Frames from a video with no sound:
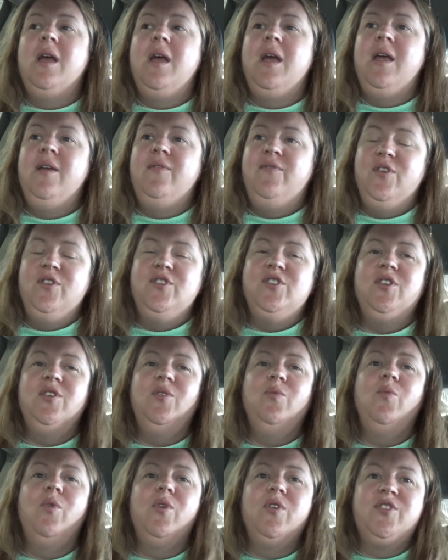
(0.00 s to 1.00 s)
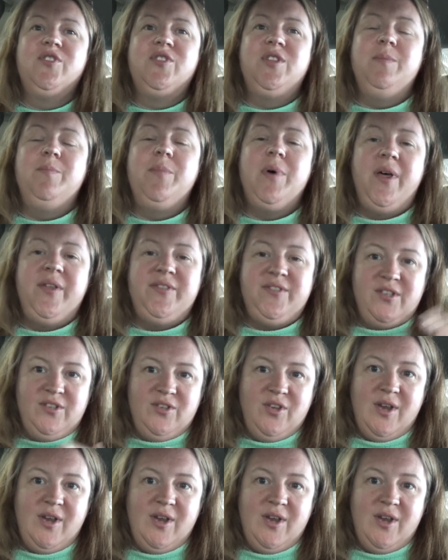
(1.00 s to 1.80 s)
If you do watch the birth to